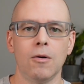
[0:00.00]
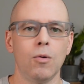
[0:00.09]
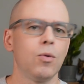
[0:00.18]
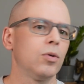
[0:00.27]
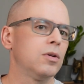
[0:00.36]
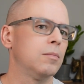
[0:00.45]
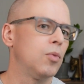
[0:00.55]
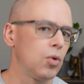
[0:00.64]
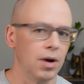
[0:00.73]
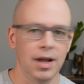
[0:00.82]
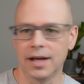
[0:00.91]
or
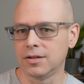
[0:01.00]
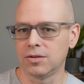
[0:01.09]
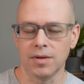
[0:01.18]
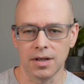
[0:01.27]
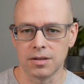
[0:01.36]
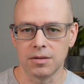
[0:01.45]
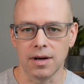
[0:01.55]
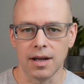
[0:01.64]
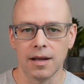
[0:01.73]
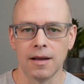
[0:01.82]
demoralize, strike, strike.